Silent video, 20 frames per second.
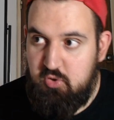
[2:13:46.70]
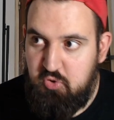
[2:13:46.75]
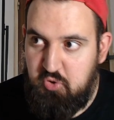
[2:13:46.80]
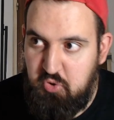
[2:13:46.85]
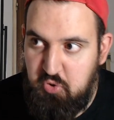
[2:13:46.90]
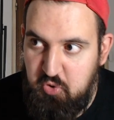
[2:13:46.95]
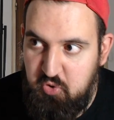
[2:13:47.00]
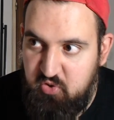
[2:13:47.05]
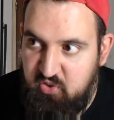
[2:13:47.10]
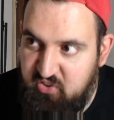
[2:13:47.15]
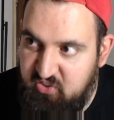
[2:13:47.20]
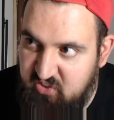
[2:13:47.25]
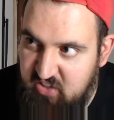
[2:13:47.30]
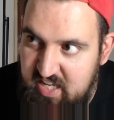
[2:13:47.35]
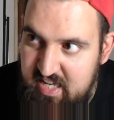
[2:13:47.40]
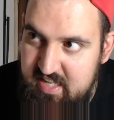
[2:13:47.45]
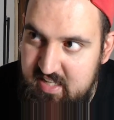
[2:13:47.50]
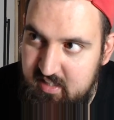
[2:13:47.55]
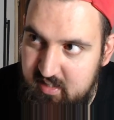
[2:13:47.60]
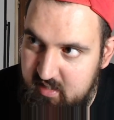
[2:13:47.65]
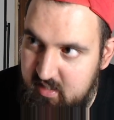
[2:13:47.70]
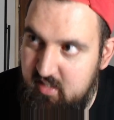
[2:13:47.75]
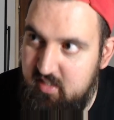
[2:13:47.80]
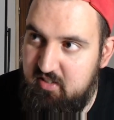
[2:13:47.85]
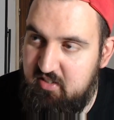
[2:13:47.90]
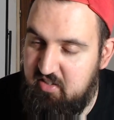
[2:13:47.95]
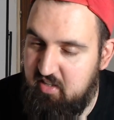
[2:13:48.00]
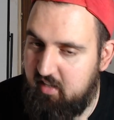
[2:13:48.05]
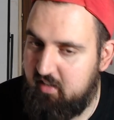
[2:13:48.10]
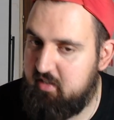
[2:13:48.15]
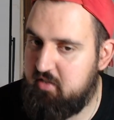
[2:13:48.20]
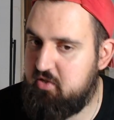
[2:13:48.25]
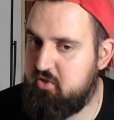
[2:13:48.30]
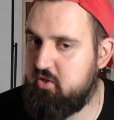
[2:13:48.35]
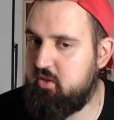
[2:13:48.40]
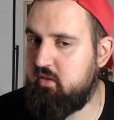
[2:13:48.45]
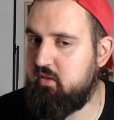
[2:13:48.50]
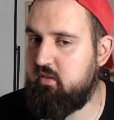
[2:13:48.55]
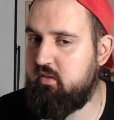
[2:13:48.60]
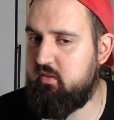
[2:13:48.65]
to say
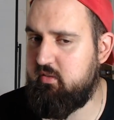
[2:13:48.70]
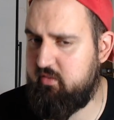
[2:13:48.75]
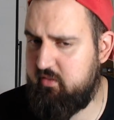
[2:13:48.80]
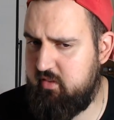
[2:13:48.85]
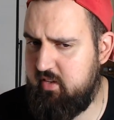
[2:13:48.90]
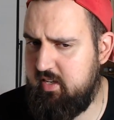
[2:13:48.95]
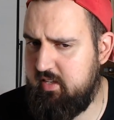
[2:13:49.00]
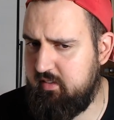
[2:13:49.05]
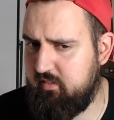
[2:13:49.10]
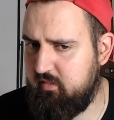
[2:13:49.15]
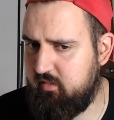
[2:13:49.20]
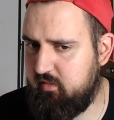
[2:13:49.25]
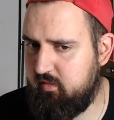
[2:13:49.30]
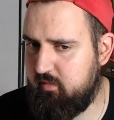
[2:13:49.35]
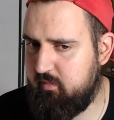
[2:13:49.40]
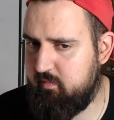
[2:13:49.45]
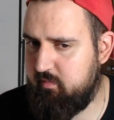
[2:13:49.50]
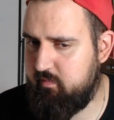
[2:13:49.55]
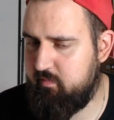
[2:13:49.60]
intelligent things.